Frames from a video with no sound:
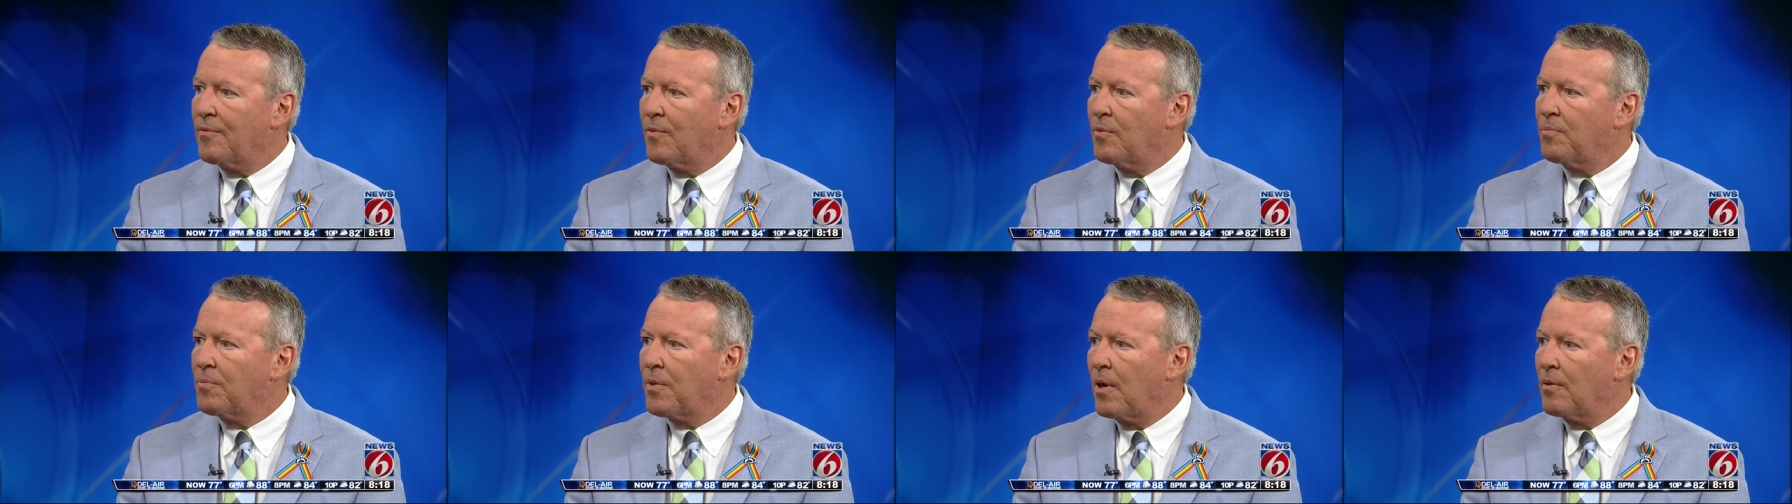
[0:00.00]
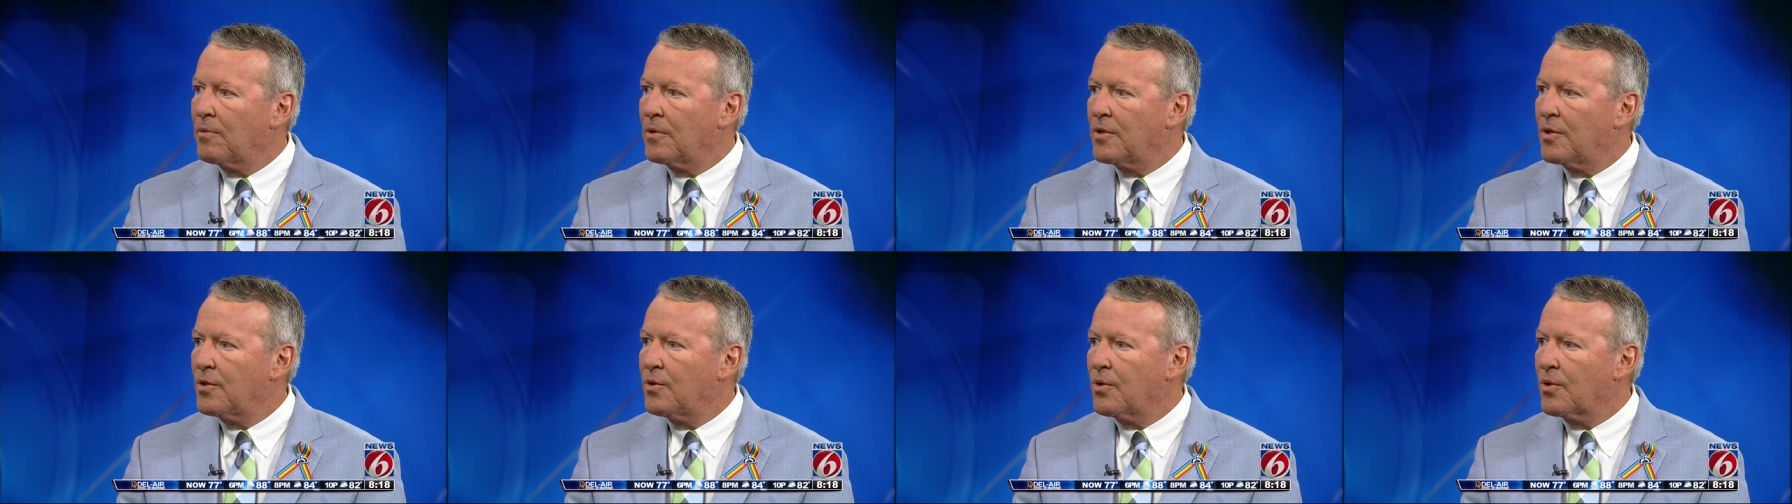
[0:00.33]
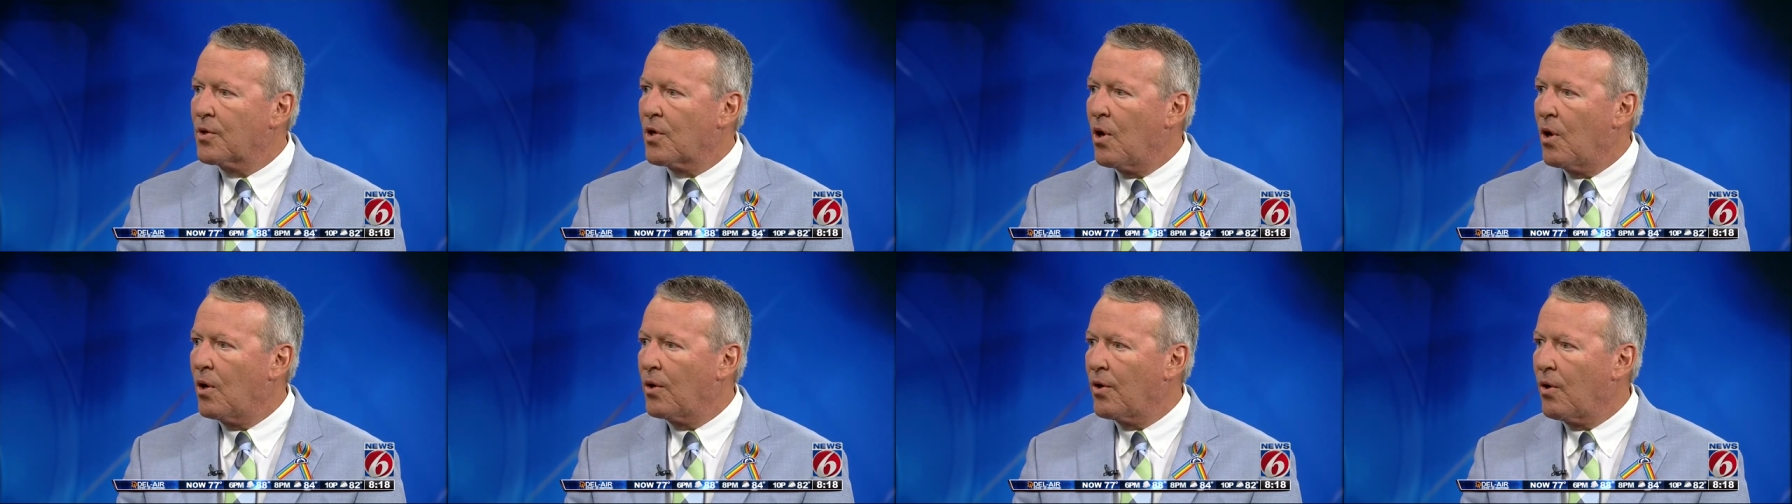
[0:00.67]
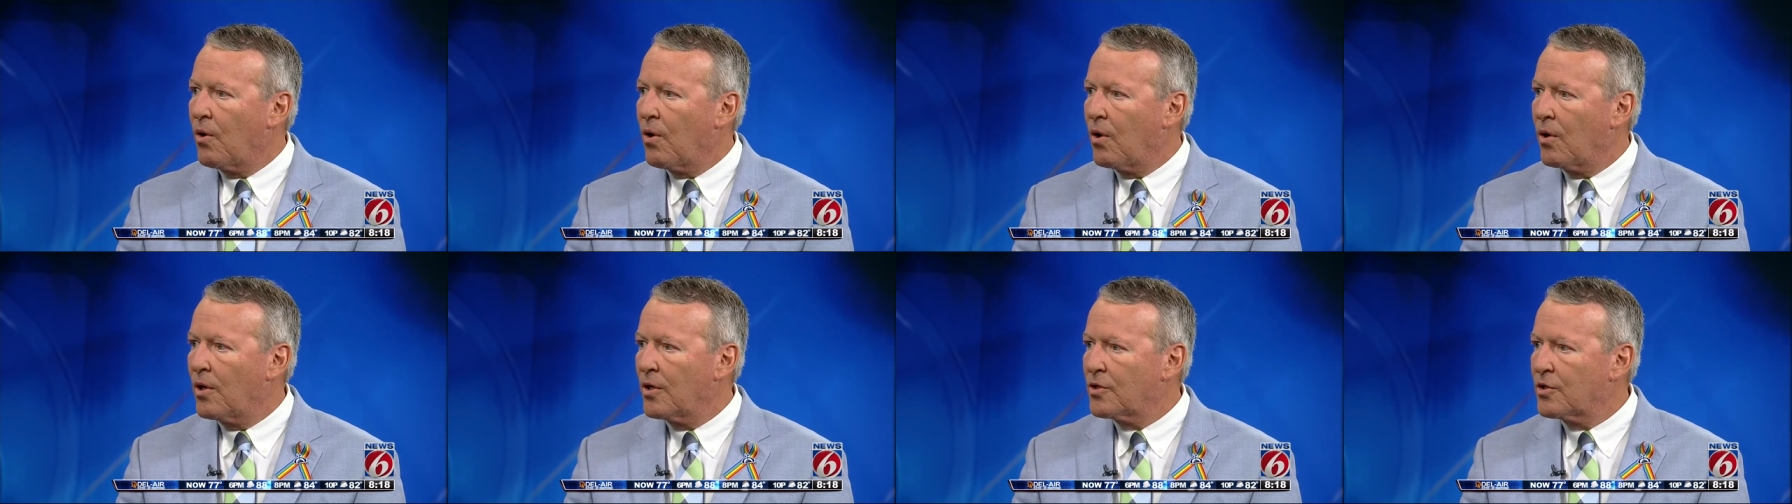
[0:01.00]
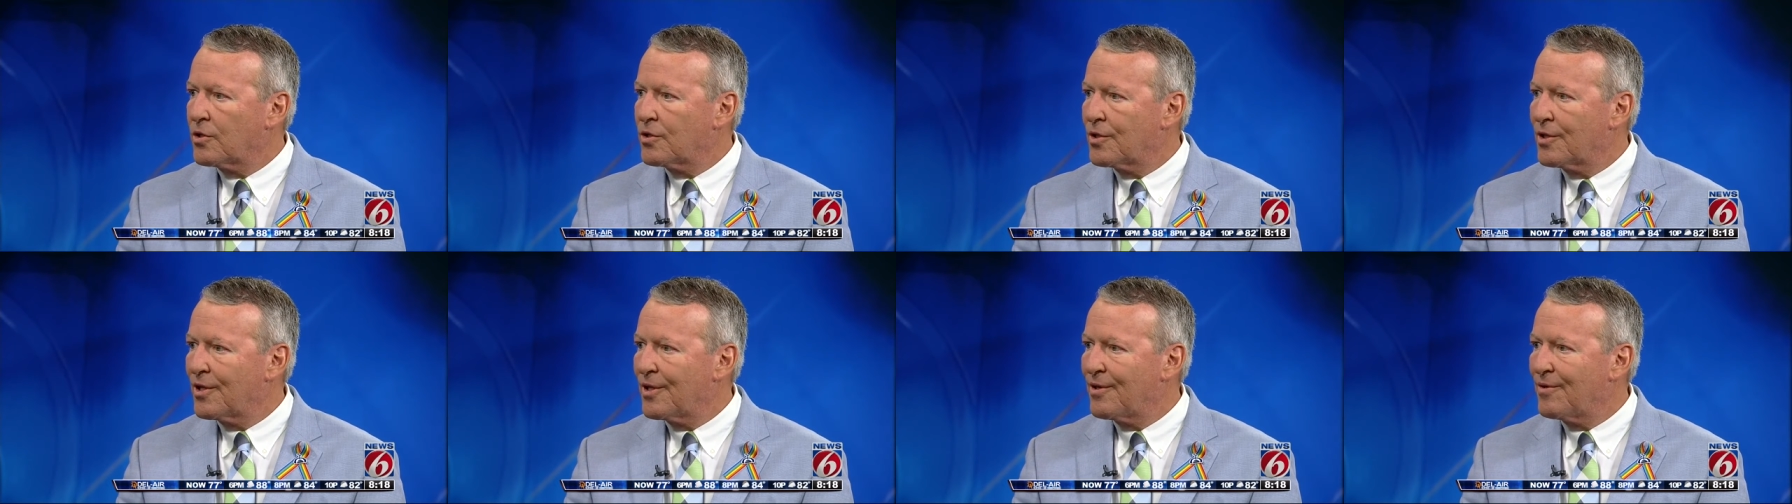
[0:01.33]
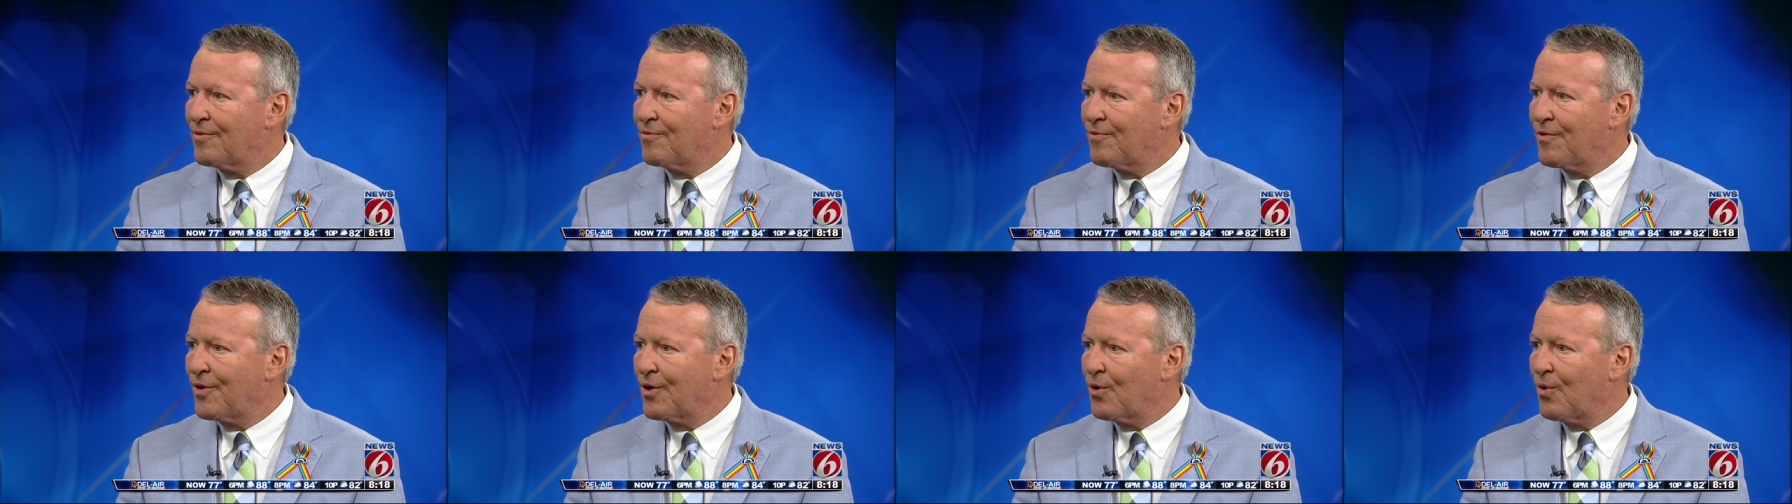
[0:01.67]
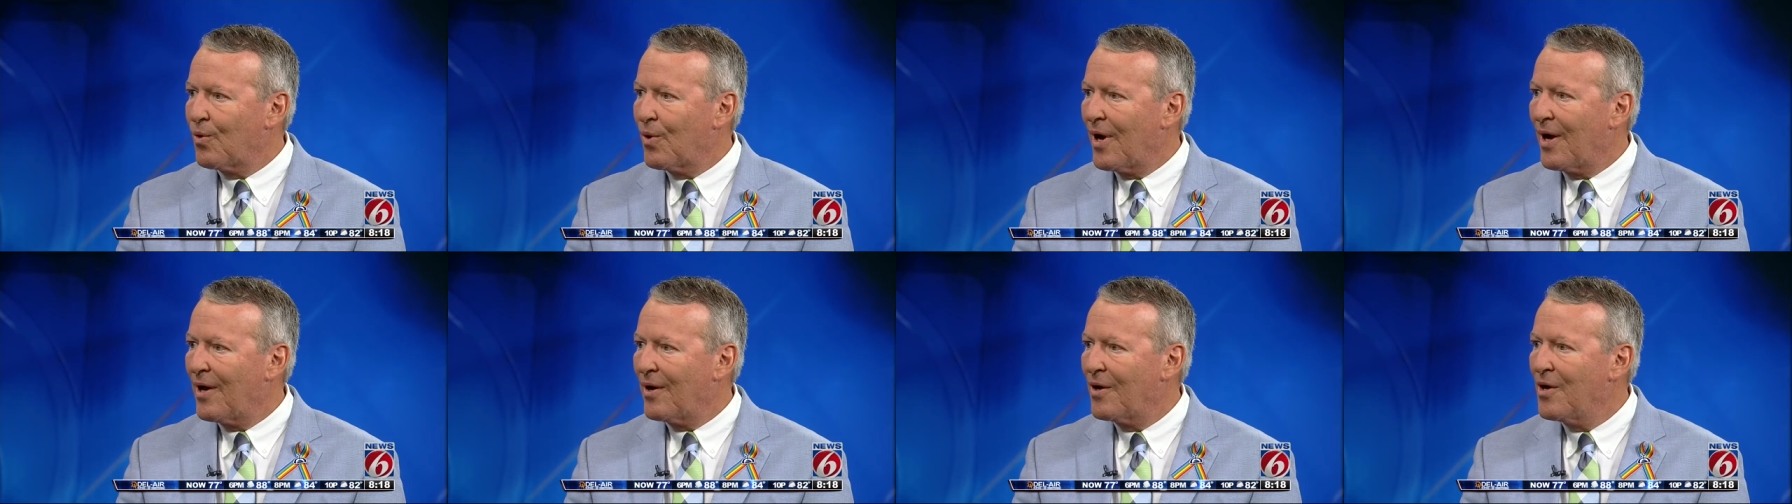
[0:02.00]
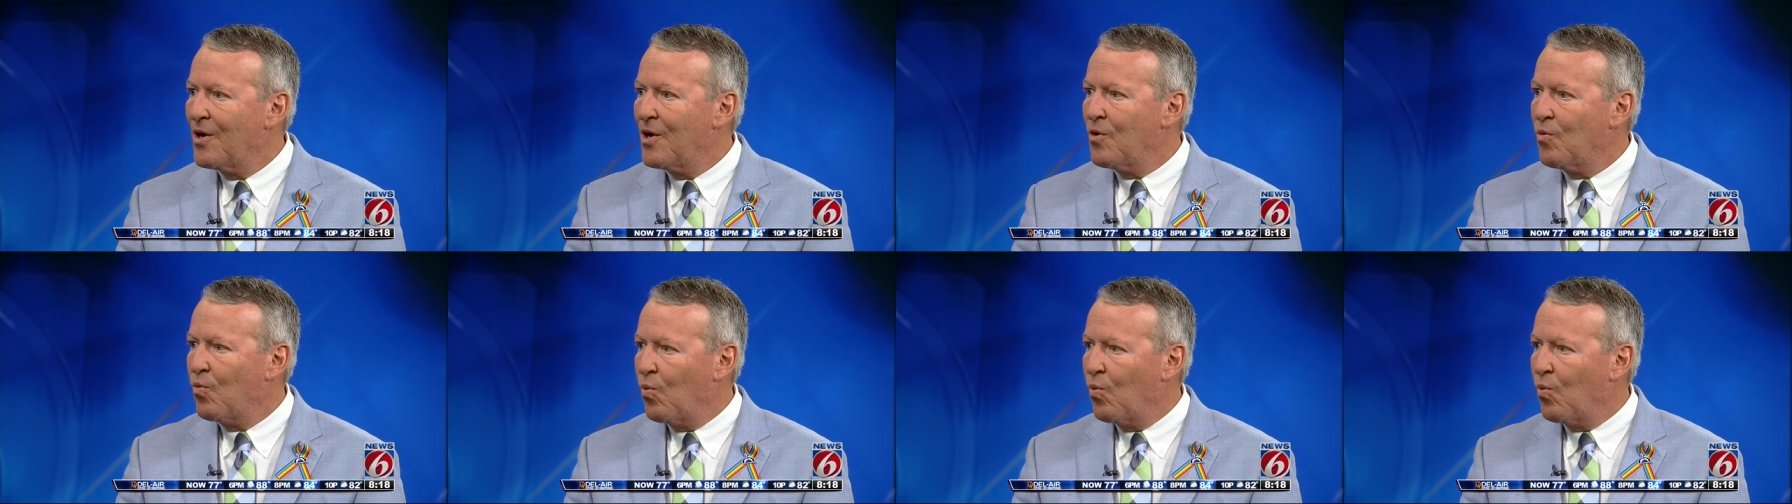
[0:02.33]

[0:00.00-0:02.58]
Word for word: We'll probably do a call to artists and figure out